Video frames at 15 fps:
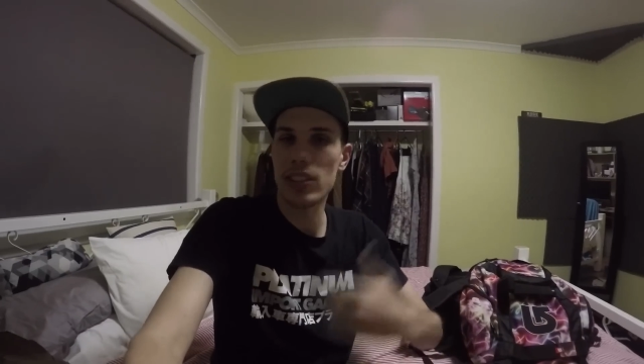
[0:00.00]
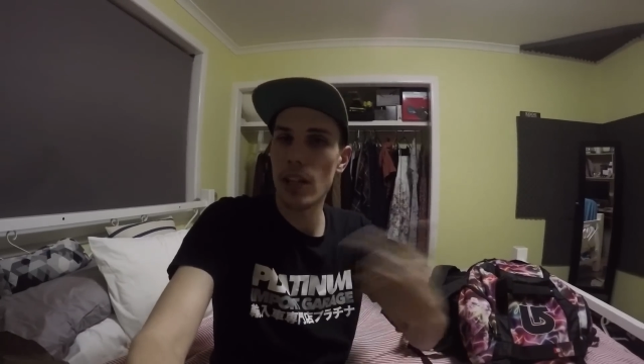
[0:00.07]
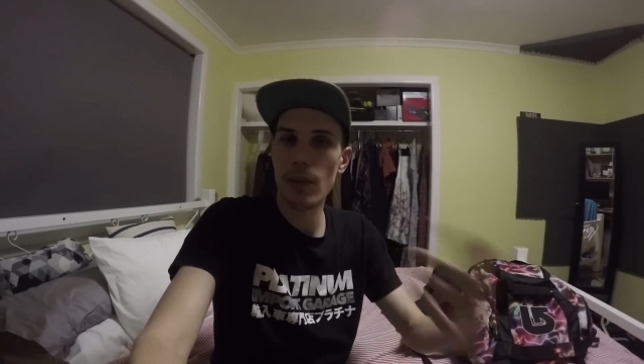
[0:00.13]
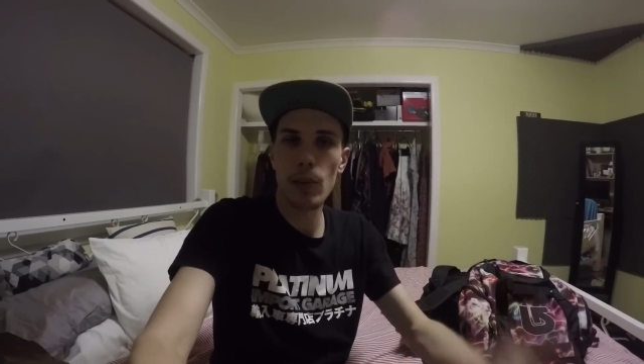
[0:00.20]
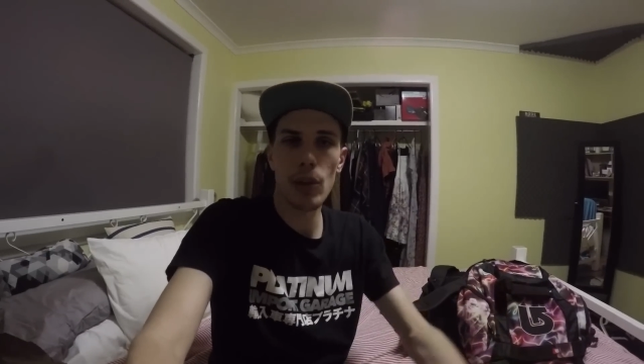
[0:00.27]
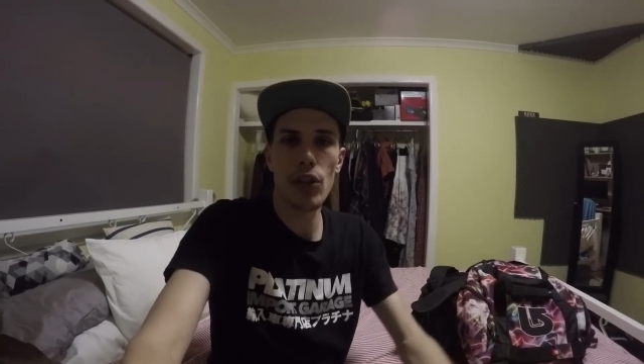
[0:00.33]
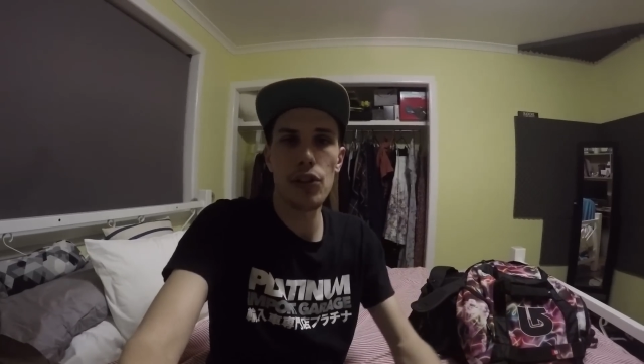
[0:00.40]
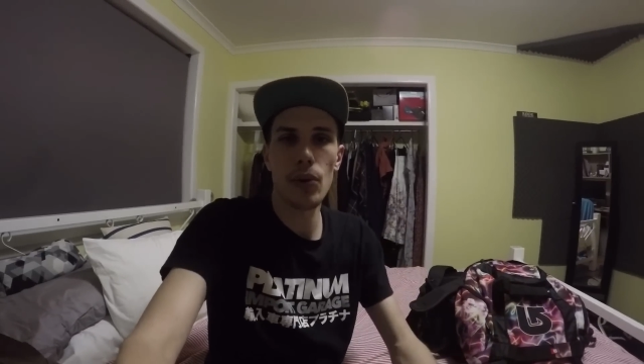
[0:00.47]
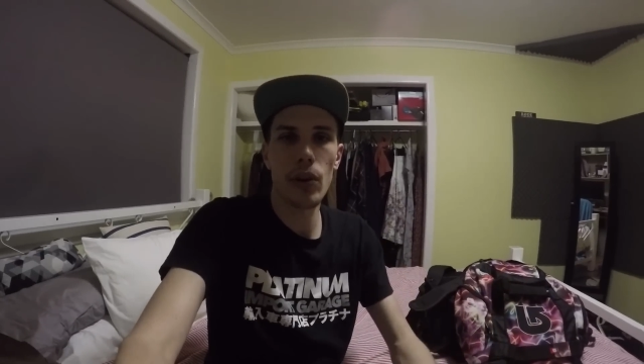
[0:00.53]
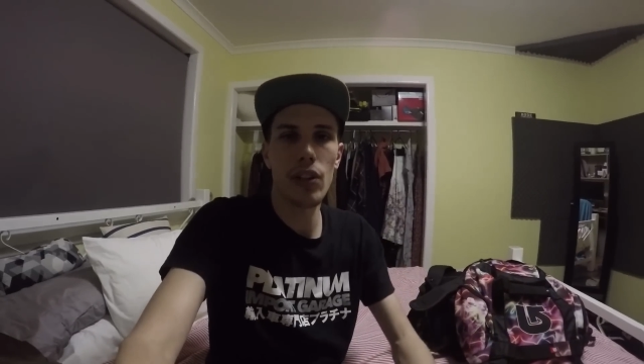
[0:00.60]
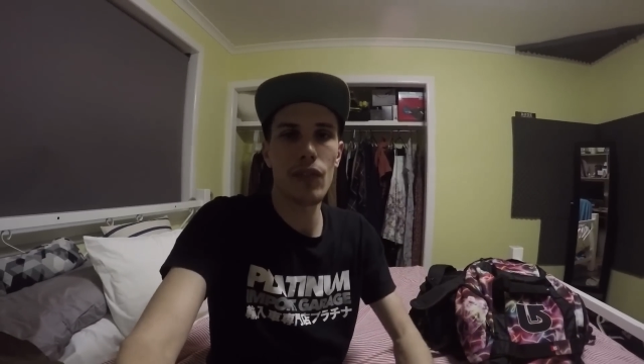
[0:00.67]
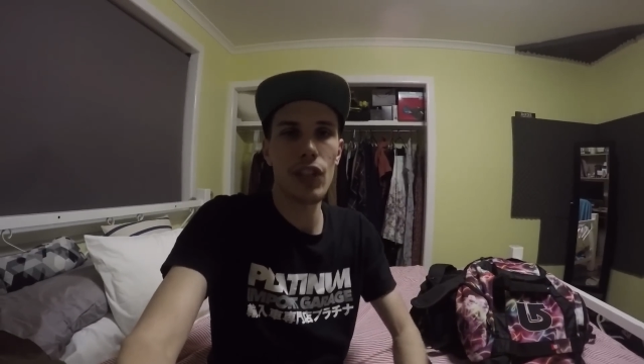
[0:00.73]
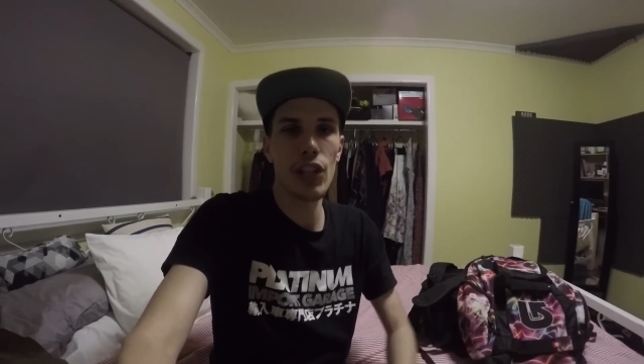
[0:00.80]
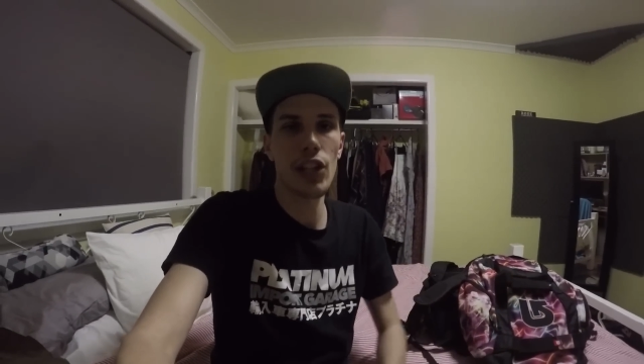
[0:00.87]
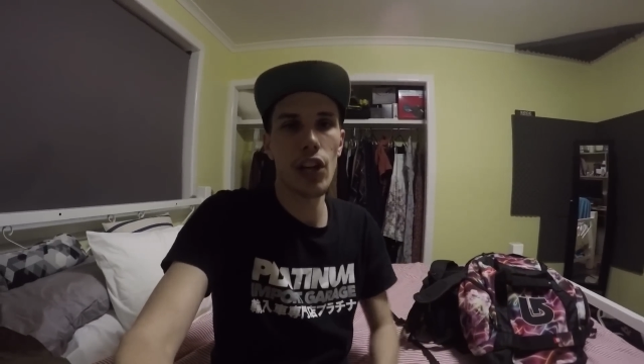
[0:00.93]
Tell me what you thought of
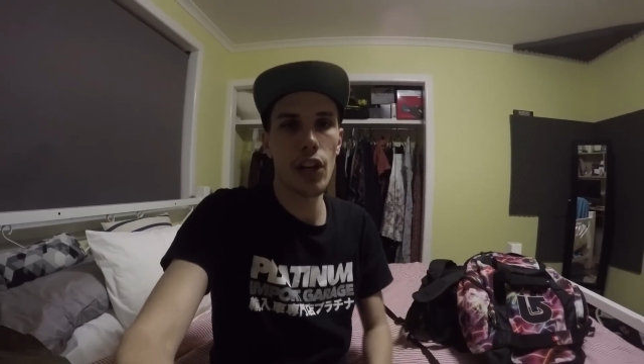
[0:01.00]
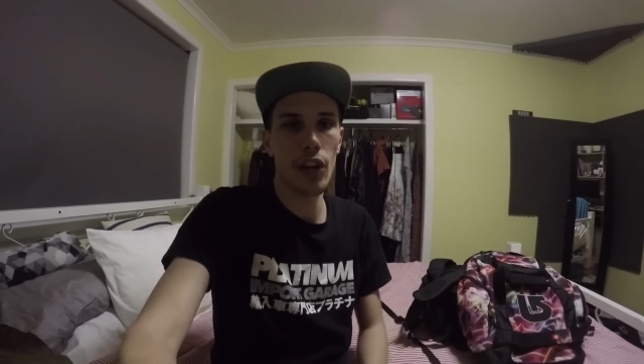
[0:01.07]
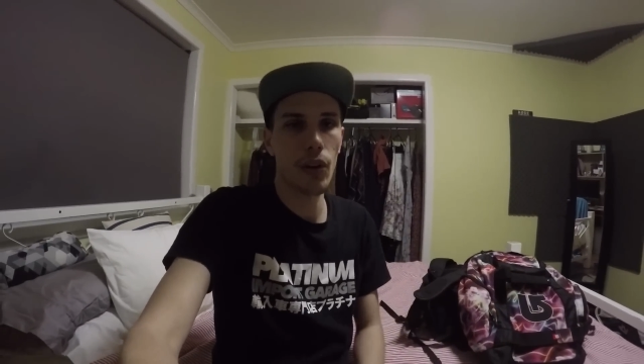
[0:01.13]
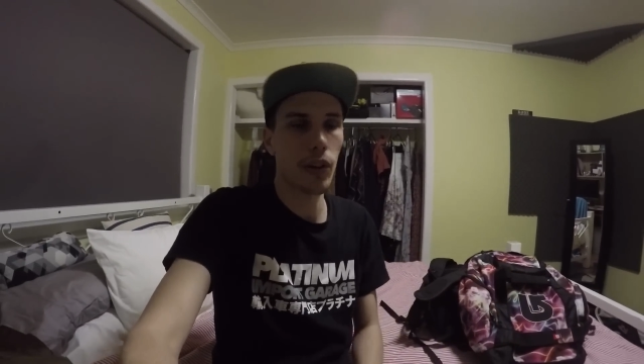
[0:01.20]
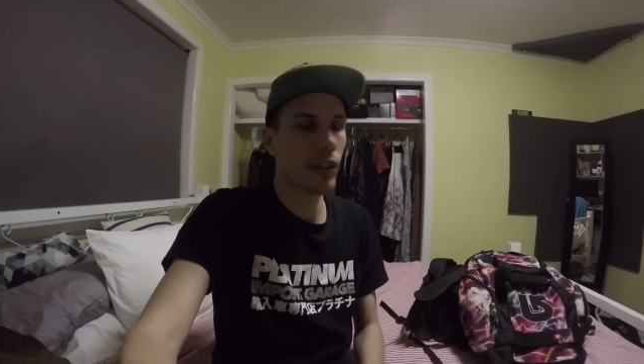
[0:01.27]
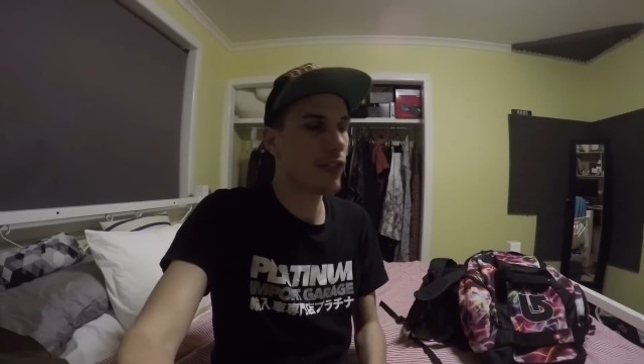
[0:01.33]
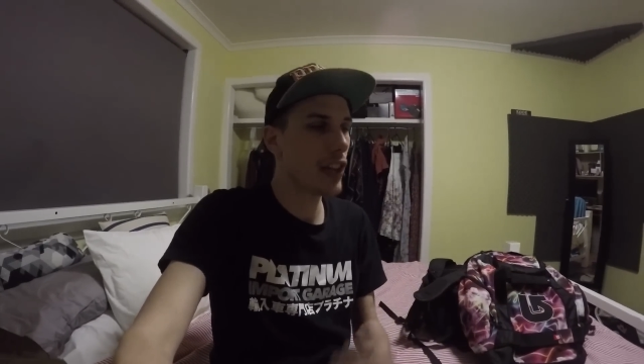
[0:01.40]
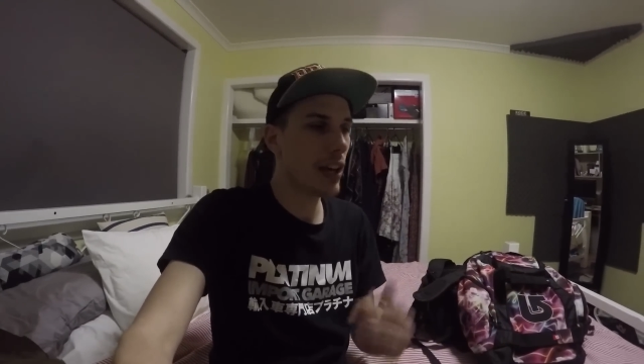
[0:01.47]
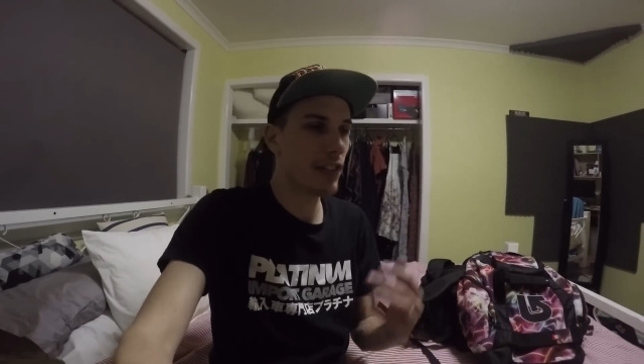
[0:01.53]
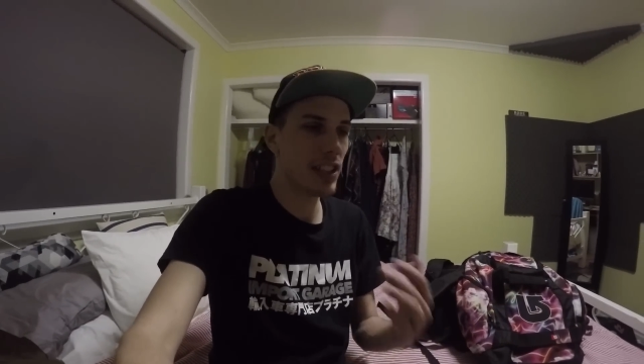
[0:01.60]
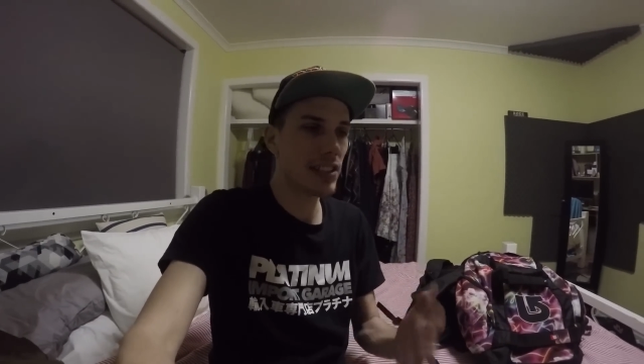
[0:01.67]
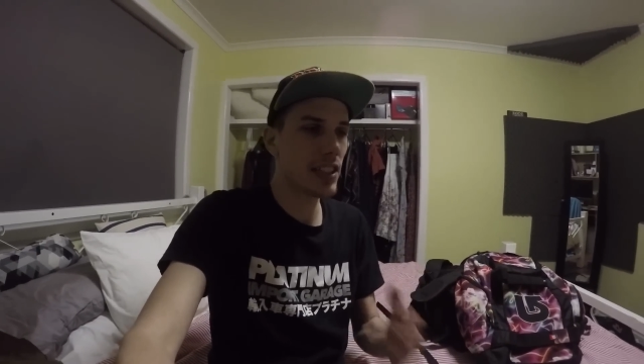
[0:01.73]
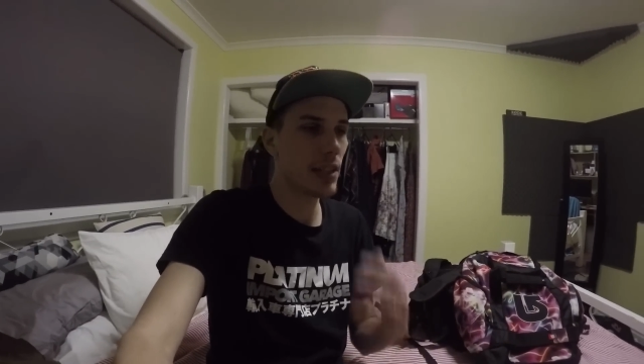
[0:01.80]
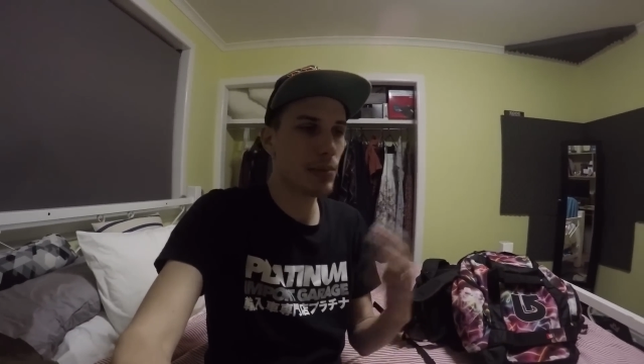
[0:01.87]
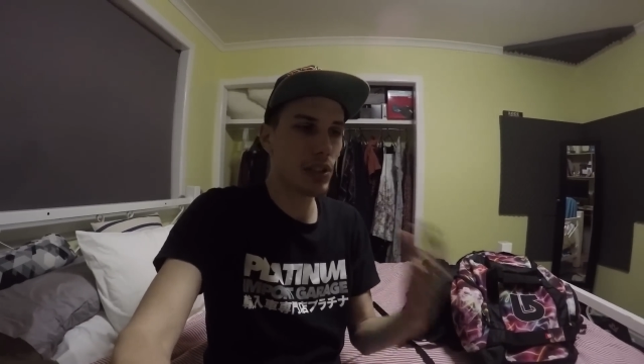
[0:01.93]
the video, or if you have any
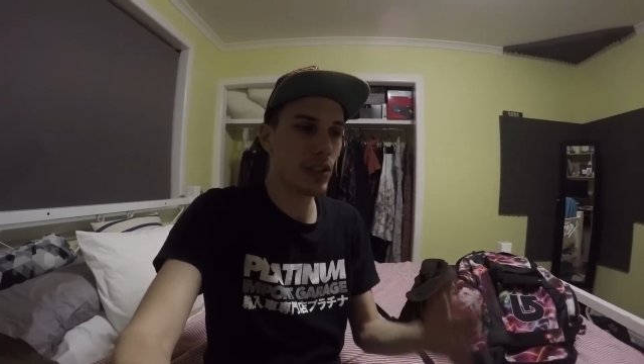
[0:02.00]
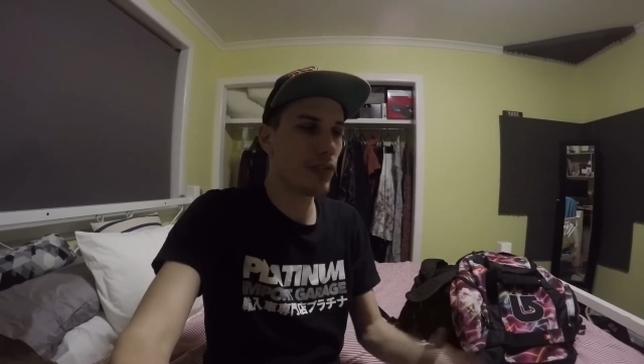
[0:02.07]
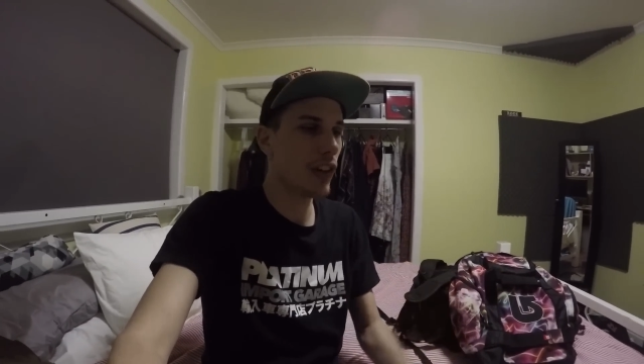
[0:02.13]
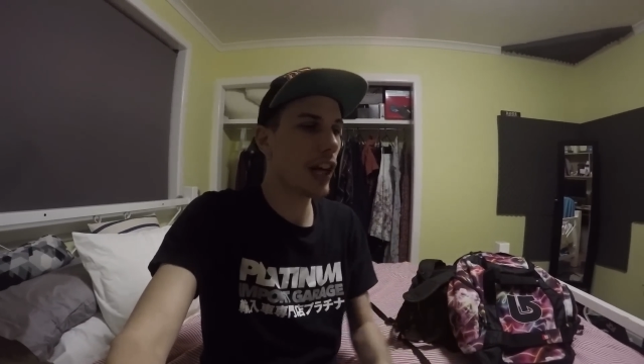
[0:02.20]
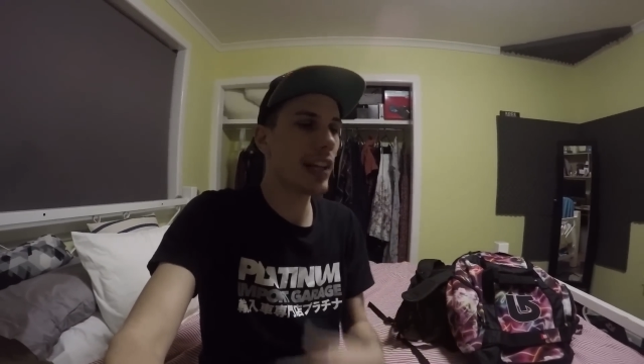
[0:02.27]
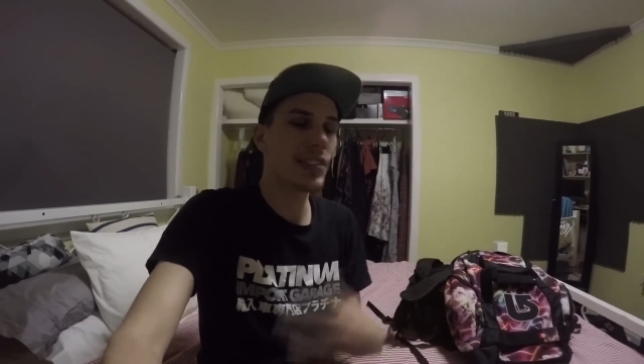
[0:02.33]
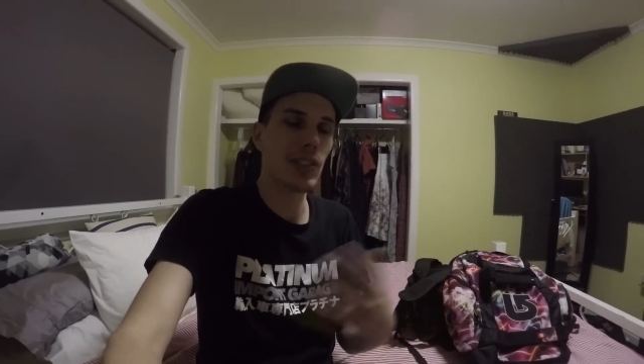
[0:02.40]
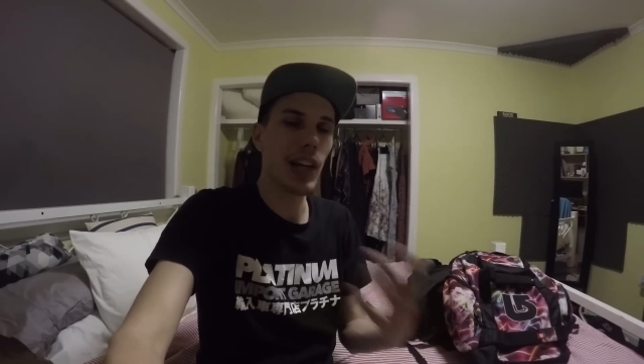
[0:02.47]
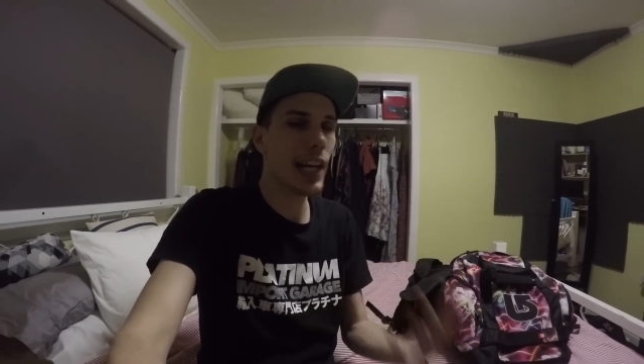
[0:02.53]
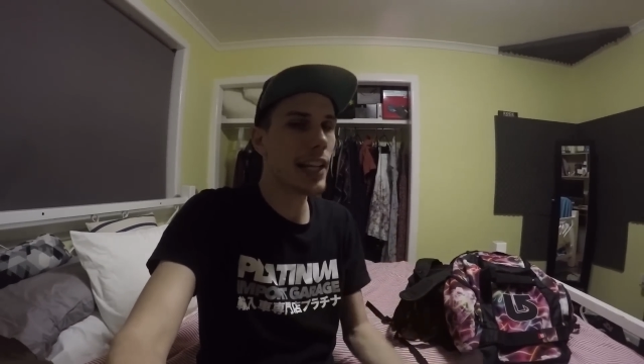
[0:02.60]
tips or advice or